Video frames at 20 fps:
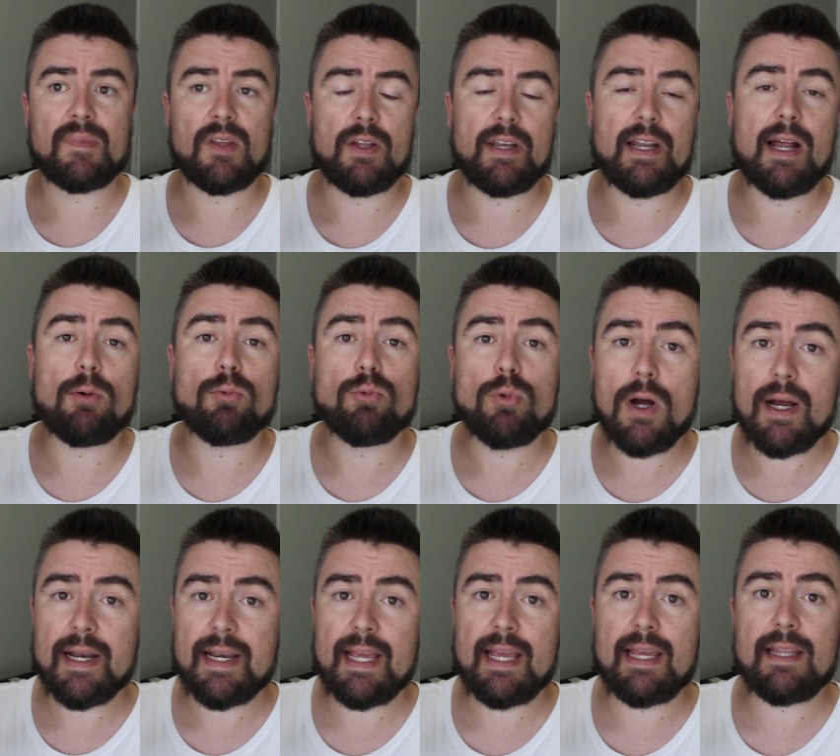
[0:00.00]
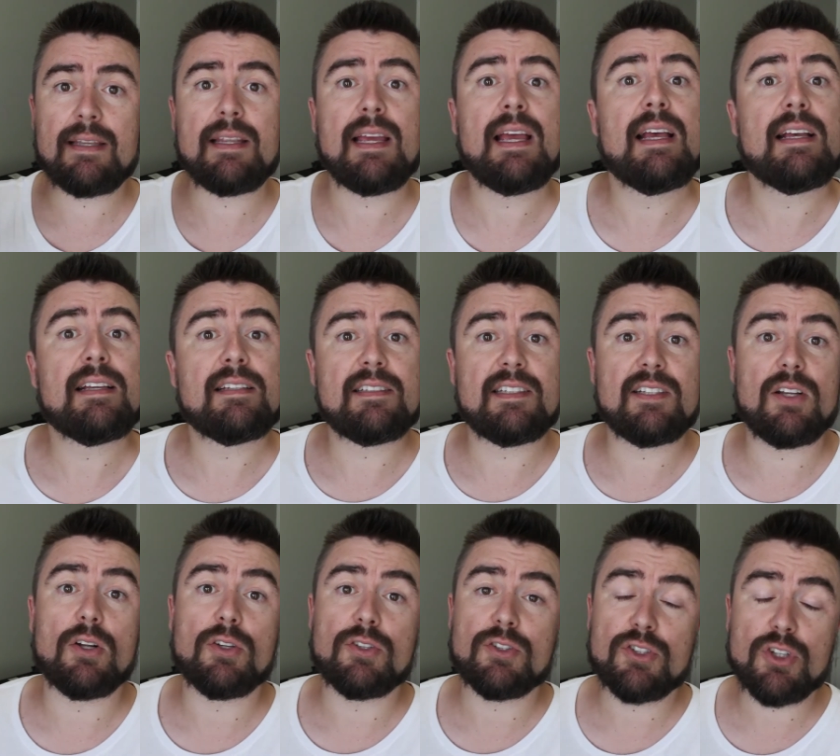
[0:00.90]
and our right hand sit
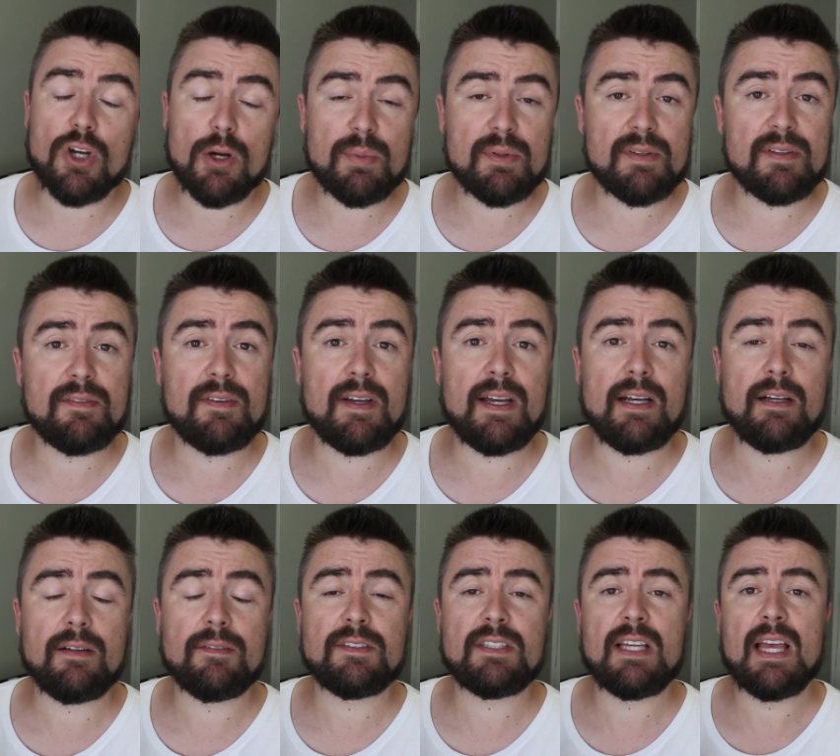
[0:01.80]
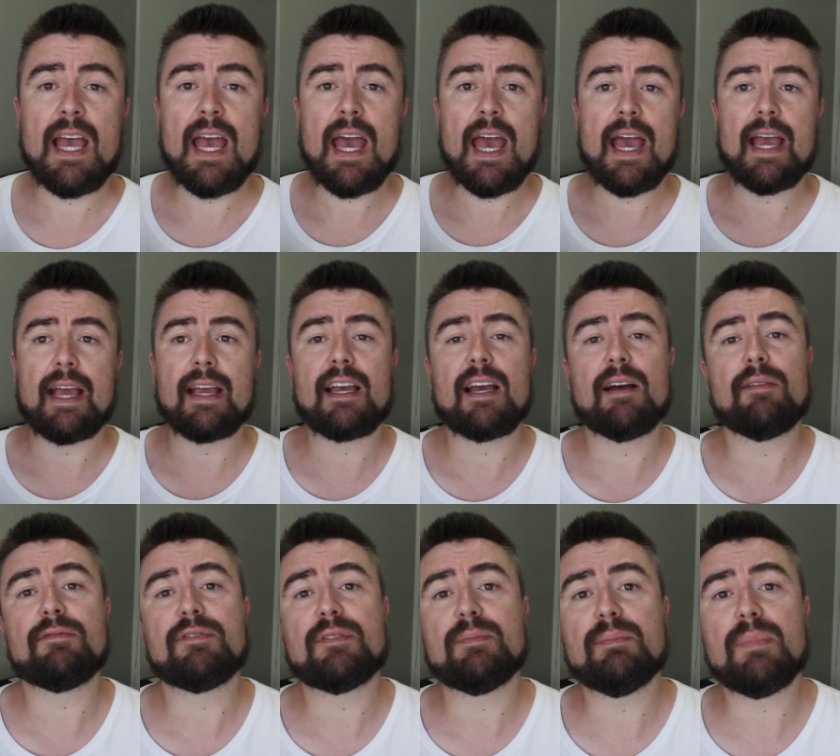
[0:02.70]
on top of the valves and
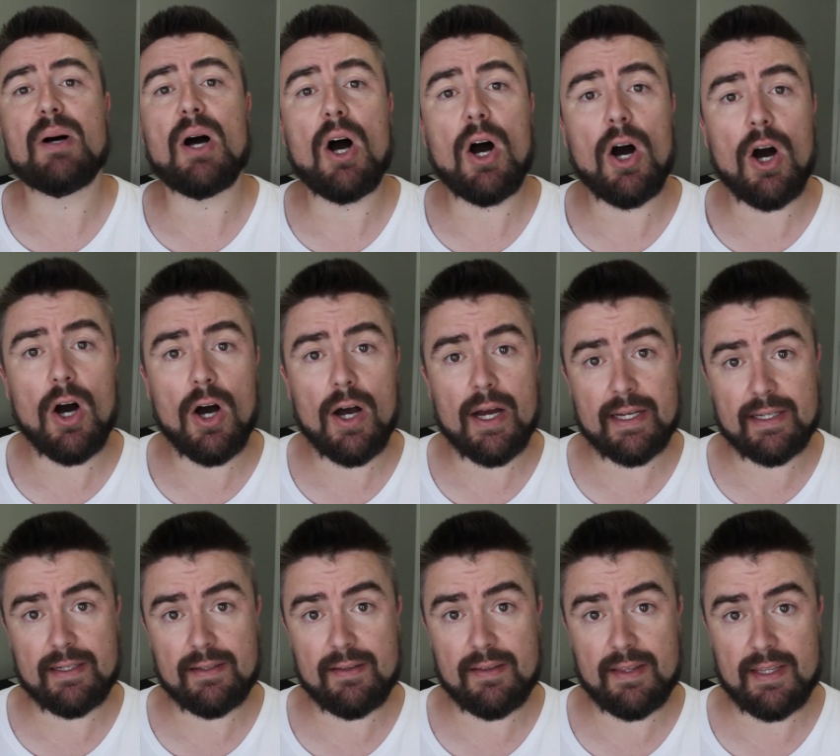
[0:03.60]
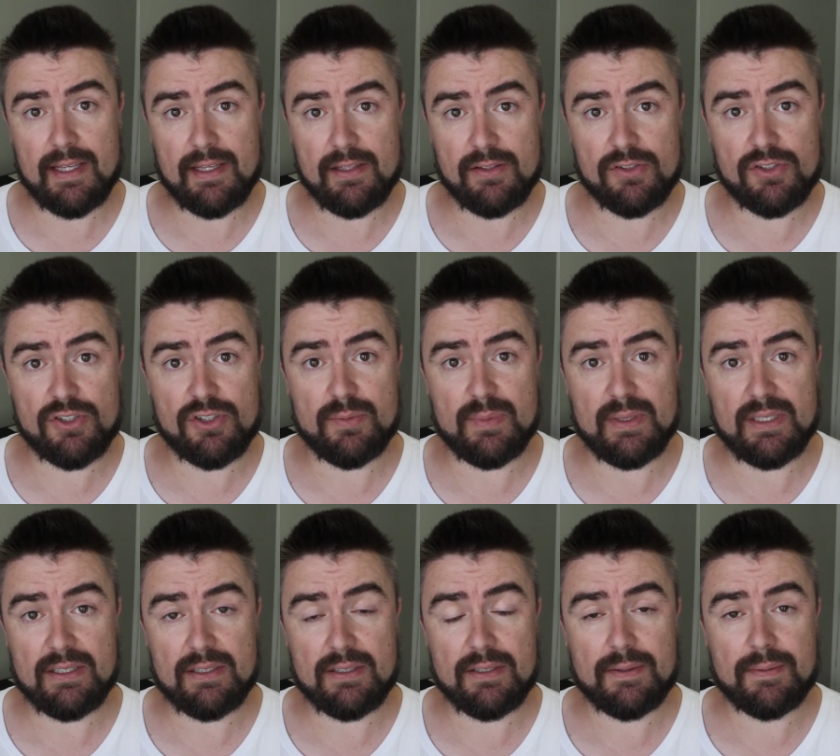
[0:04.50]
come from behind the
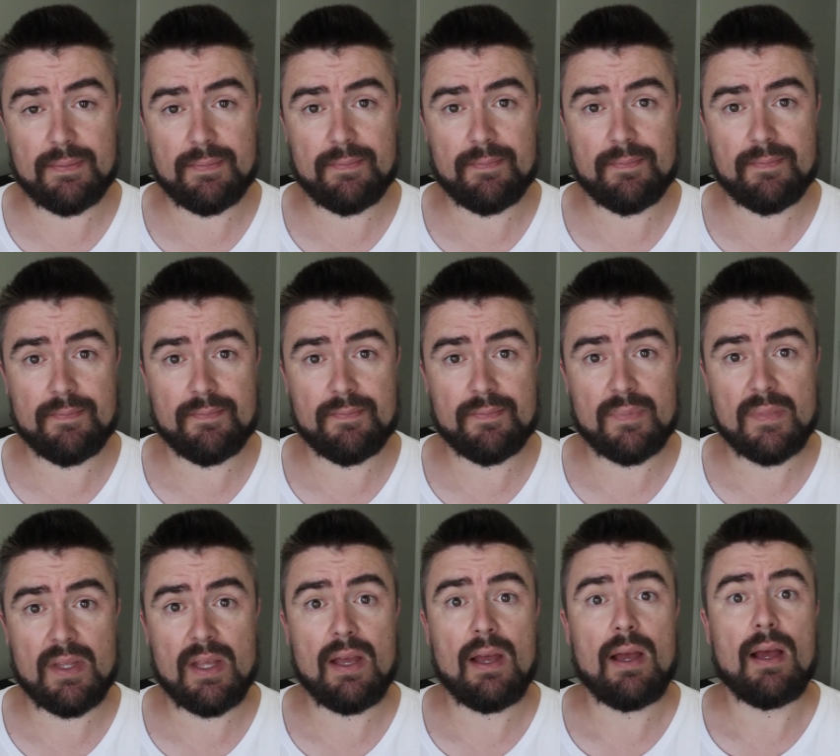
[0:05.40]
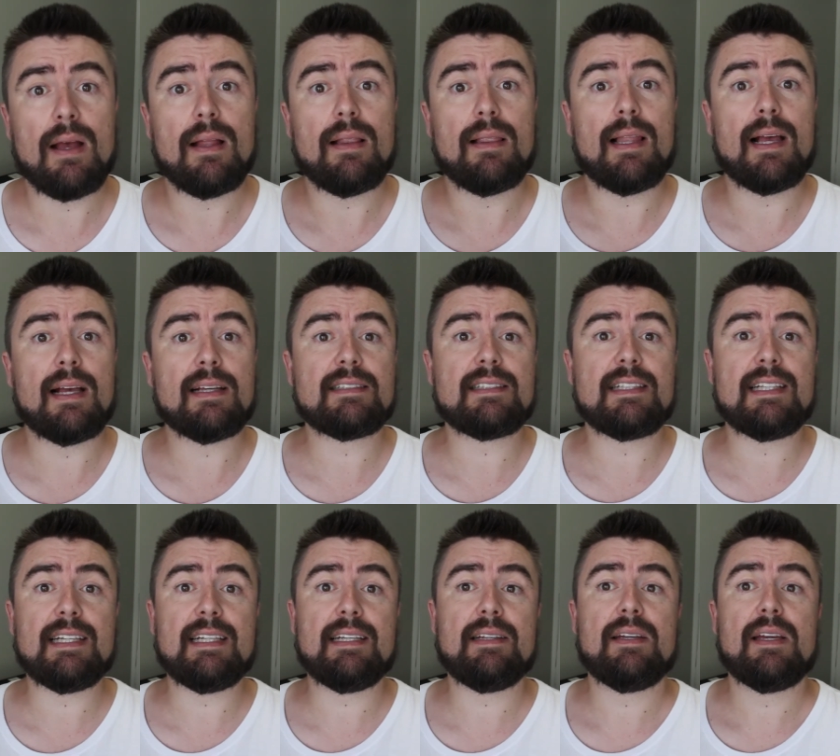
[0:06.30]
instrument.
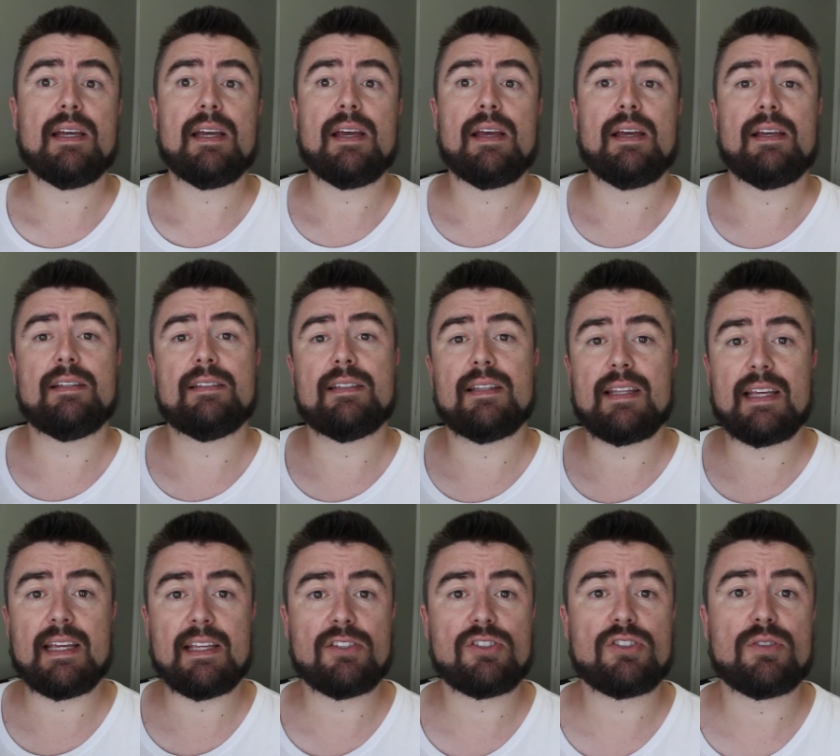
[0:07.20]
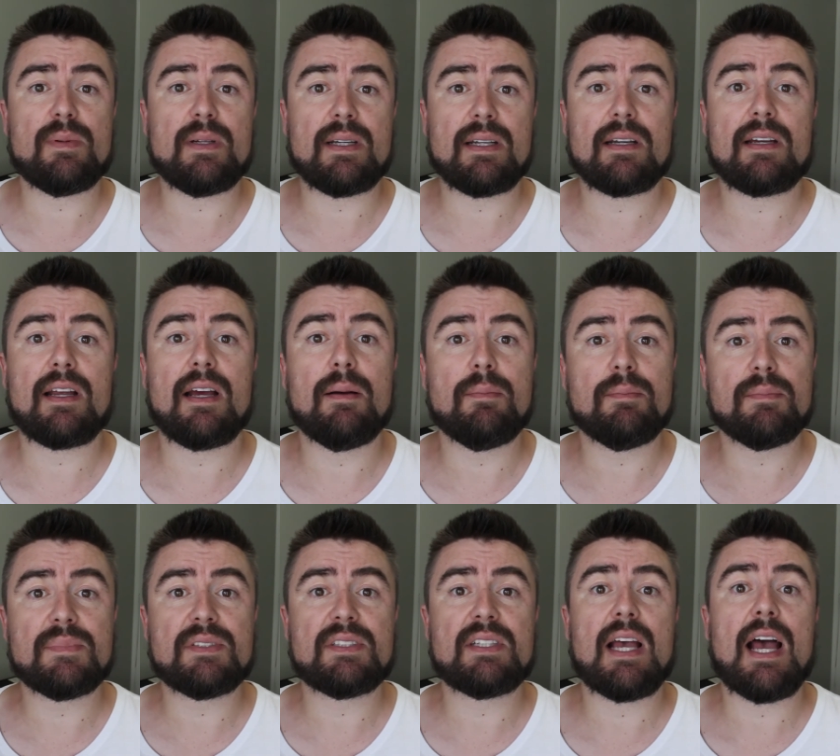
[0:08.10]
Lastly is that the instrument
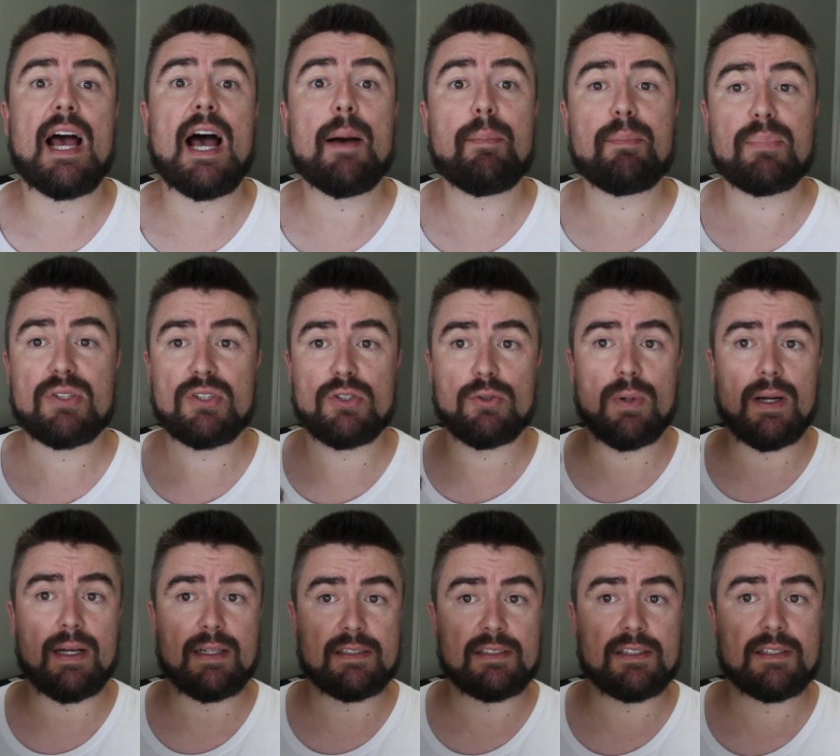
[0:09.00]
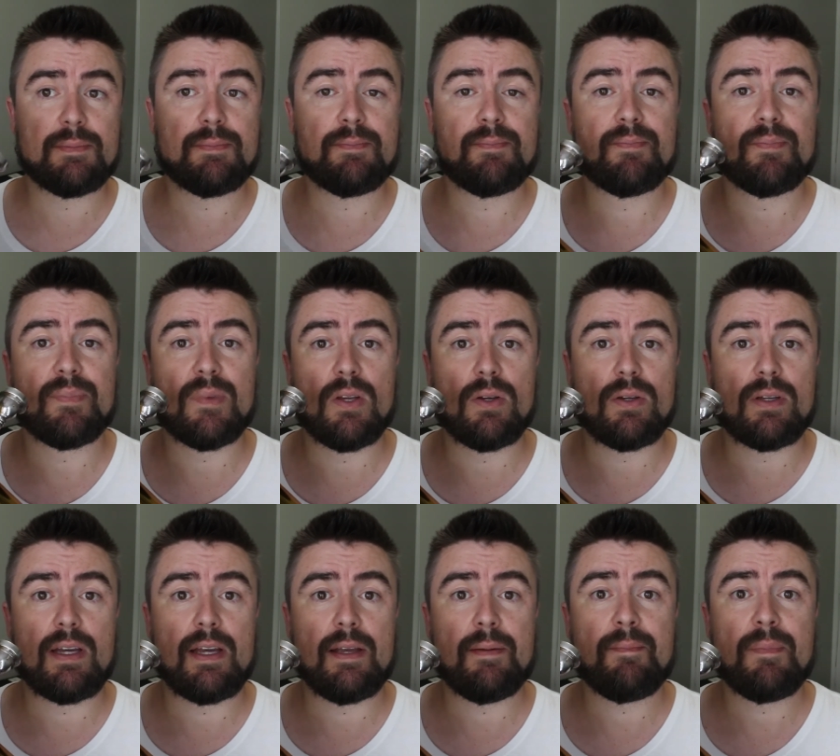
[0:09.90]
comes up to us,
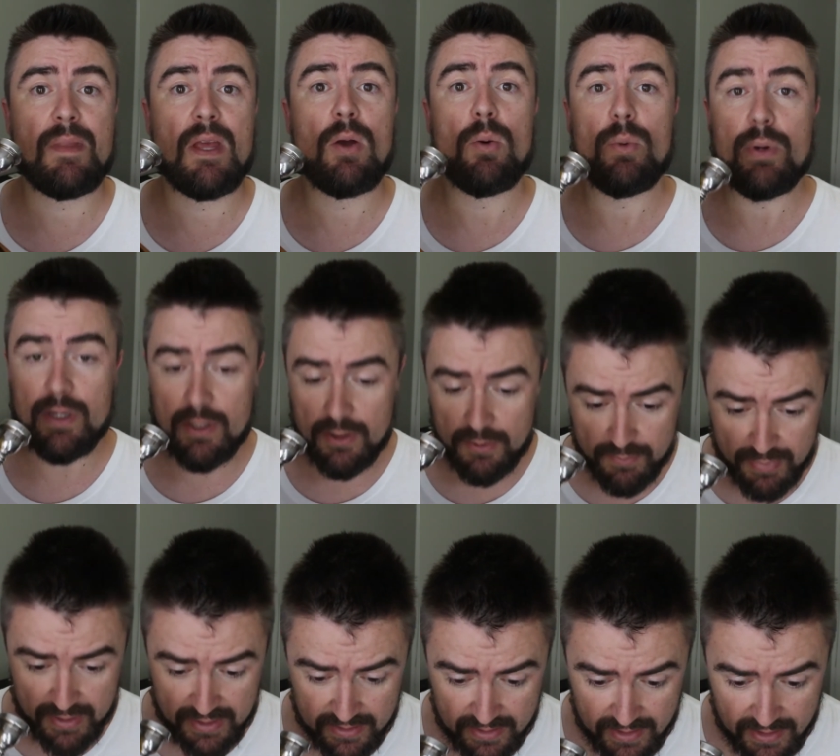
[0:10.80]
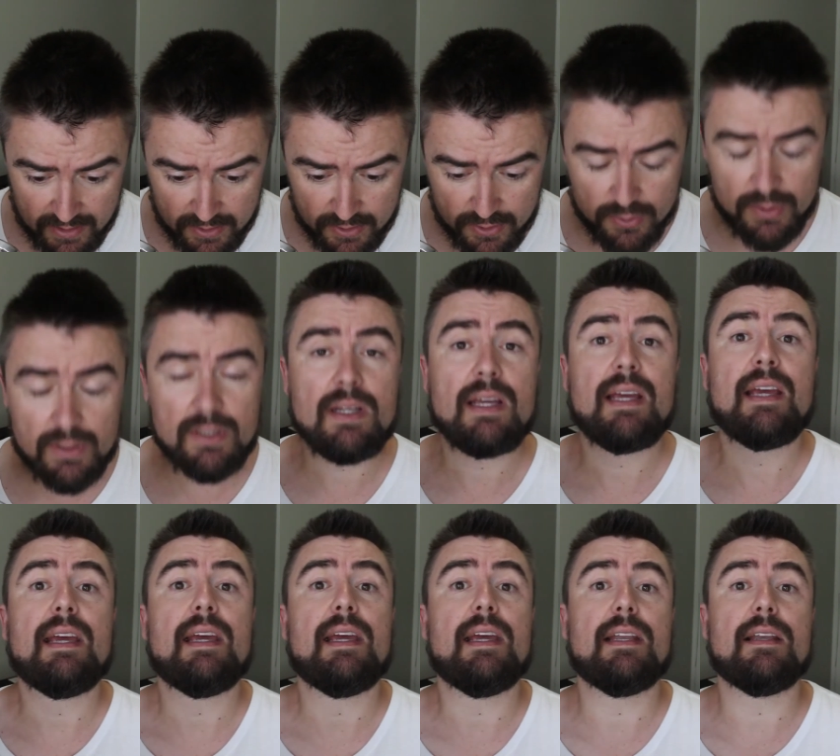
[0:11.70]
okay? We don't bend down to it,
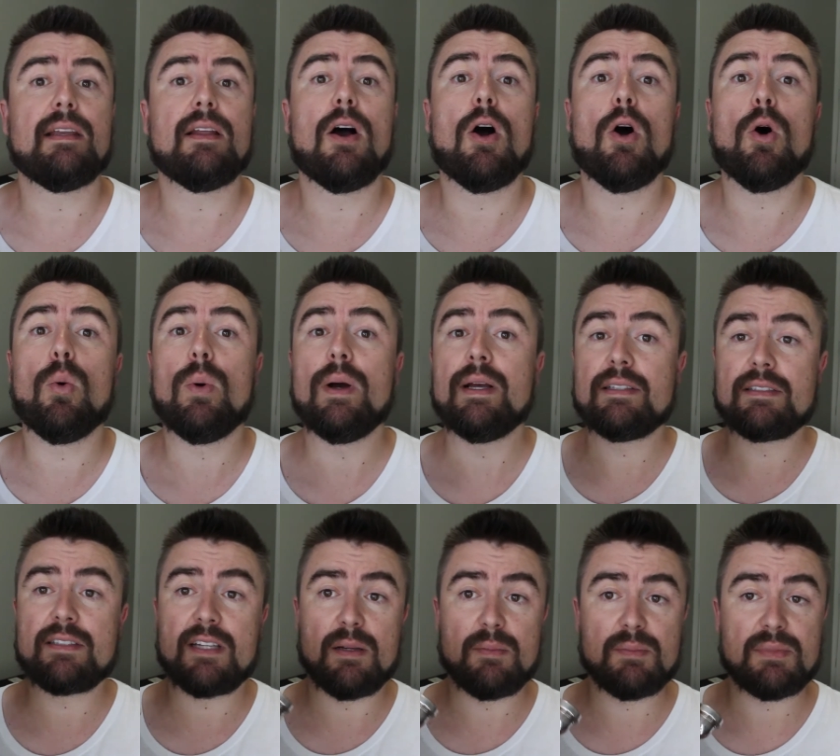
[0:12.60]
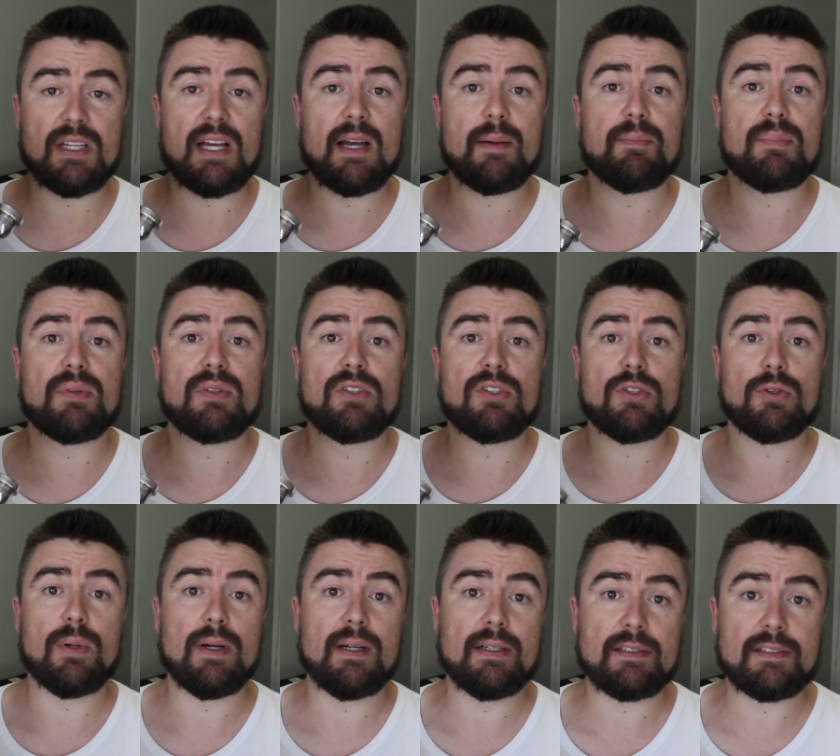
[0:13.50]
it always comes up
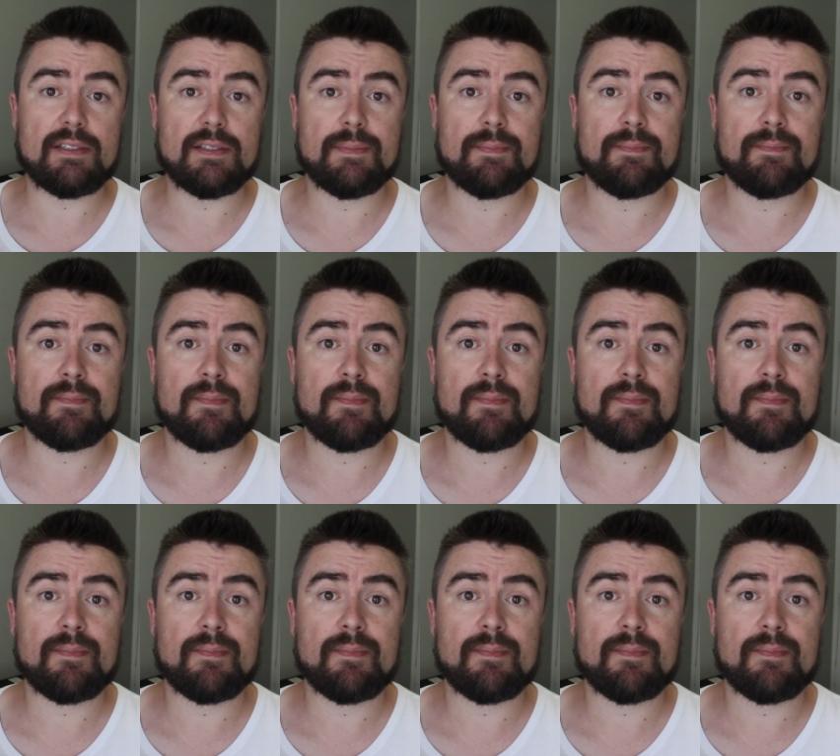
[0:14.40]
to us.